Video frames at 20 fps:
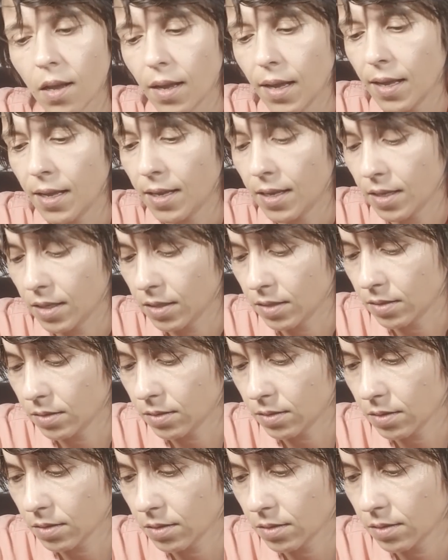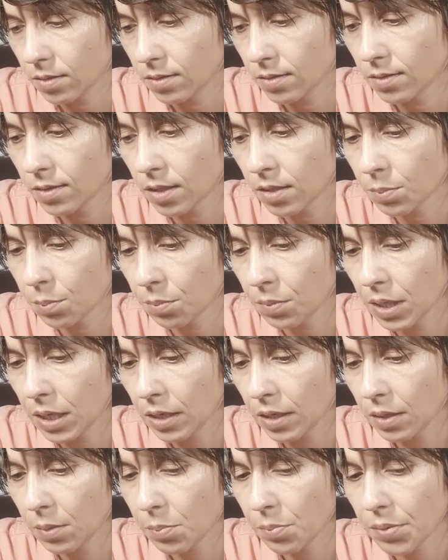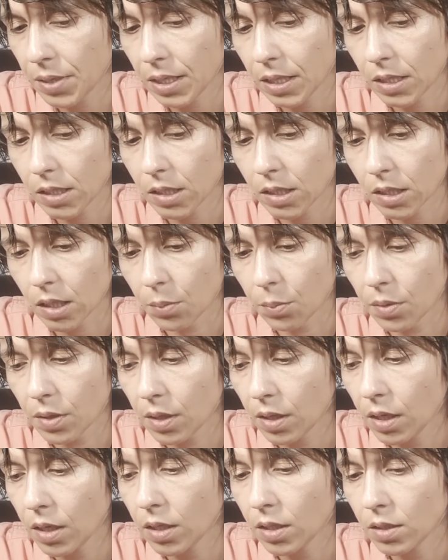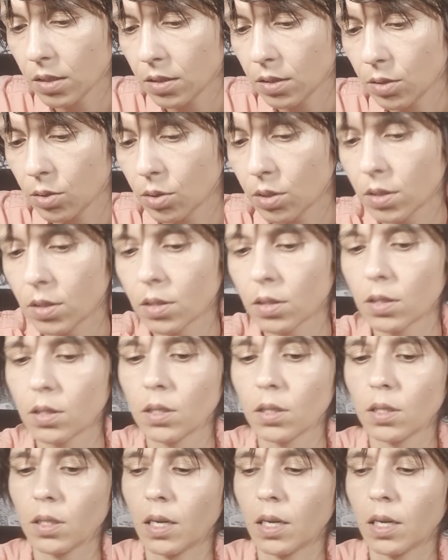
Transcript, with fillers: And there may be some things you still